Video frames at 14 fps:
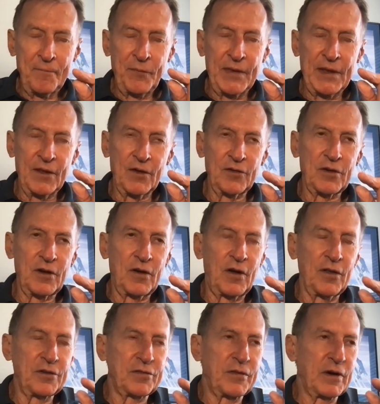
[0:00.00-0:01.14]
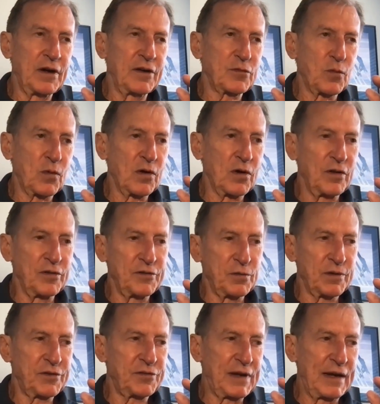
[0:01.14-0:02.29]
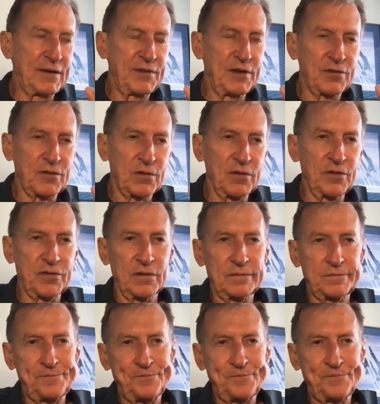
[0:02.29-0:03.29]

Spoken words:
and all those various worlds where safety is crucial.